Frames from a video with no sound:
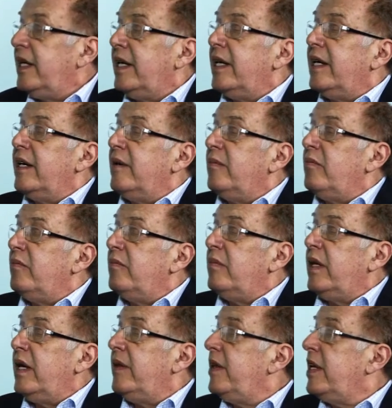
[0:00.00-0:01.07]
Um,
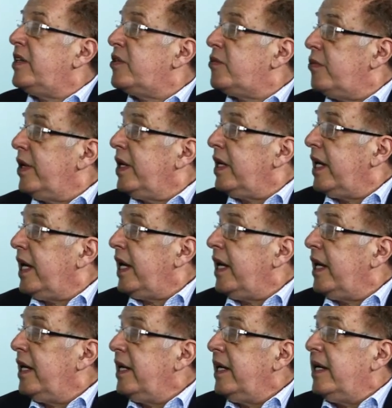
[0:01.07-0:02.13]
and that's really
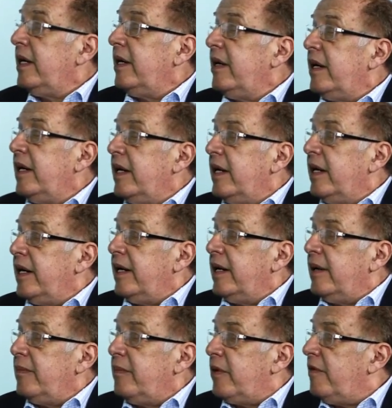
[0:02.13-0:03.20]

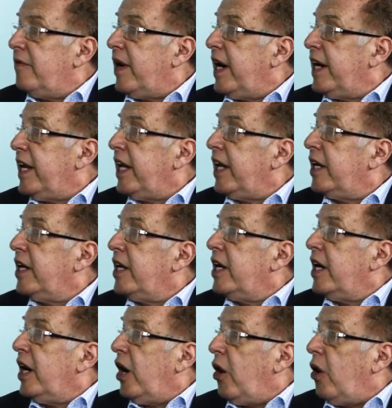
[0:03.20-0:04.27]
uh, providing
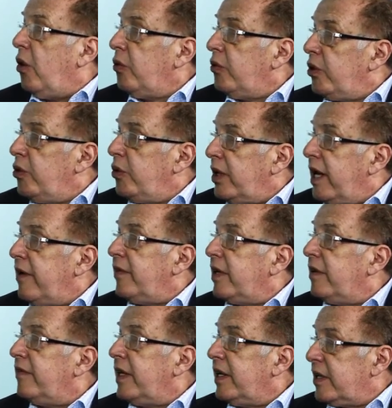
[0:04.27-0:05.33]
a whole new level
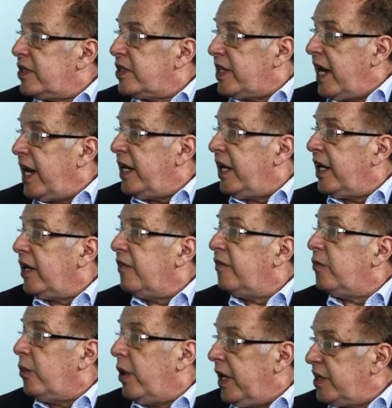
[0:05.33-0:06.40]
of understanding of
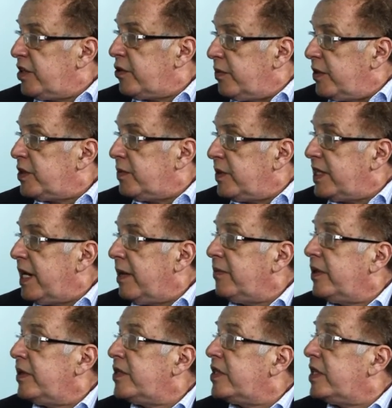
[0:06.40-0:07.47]
why strabismus
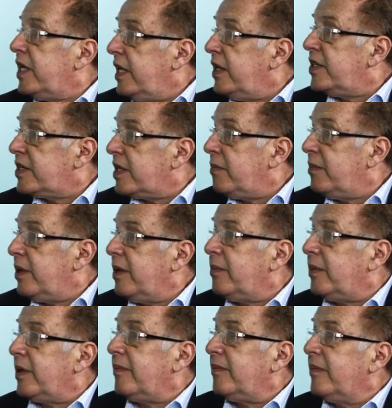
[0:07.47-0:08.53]
happens in some
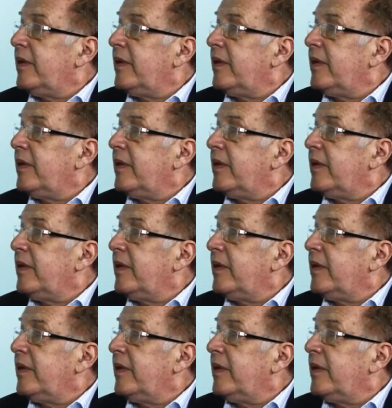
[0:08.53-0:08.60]
people.